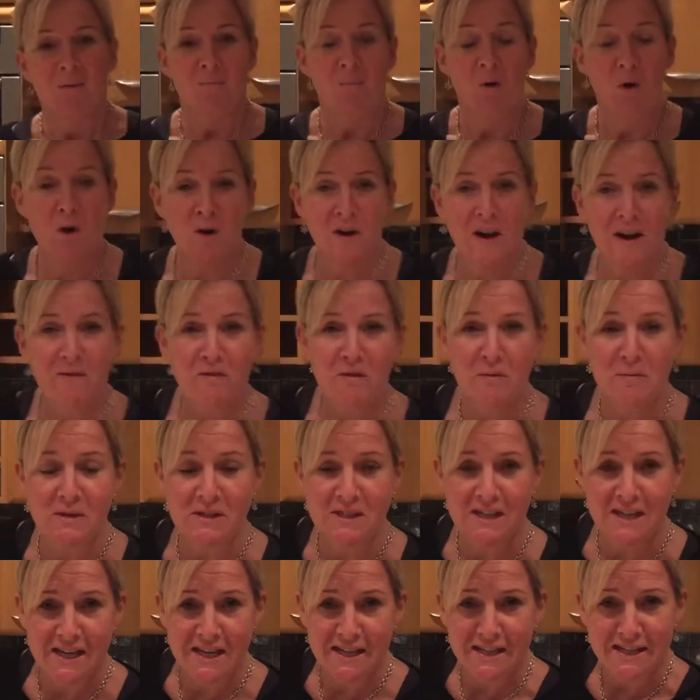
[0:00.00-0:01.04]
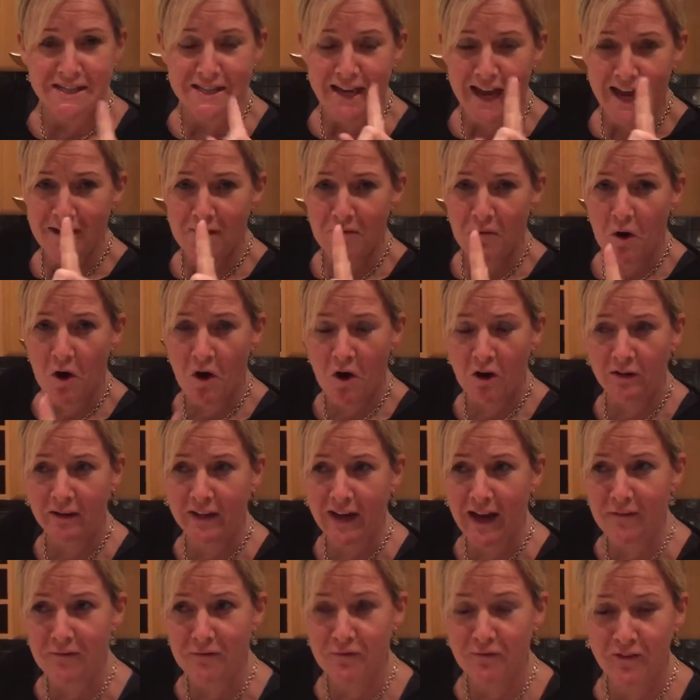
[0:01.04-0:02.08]
Morning everybody, day one,
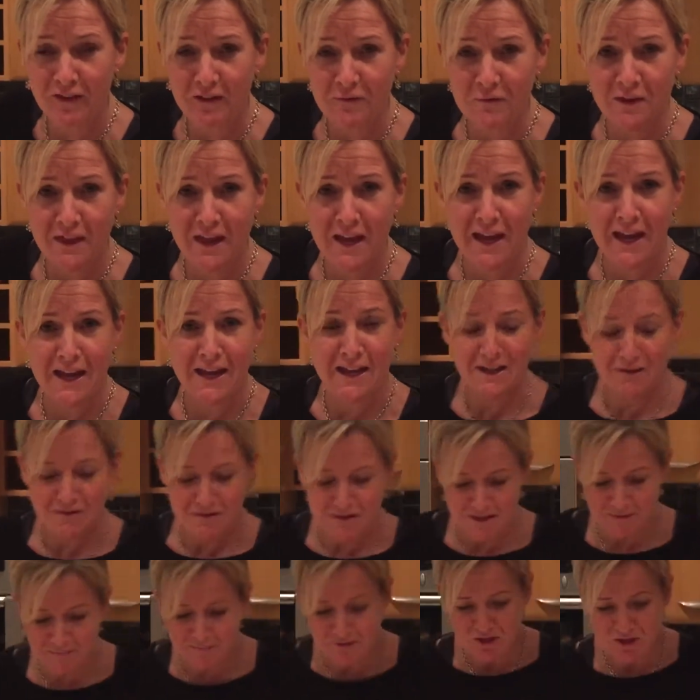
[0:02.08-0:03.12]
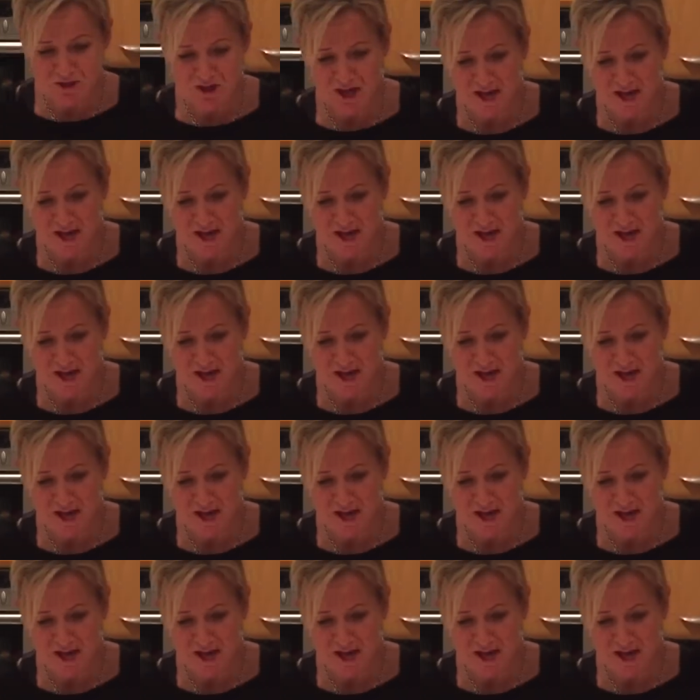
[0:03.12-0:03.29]
Get Fit with HIIT Christmas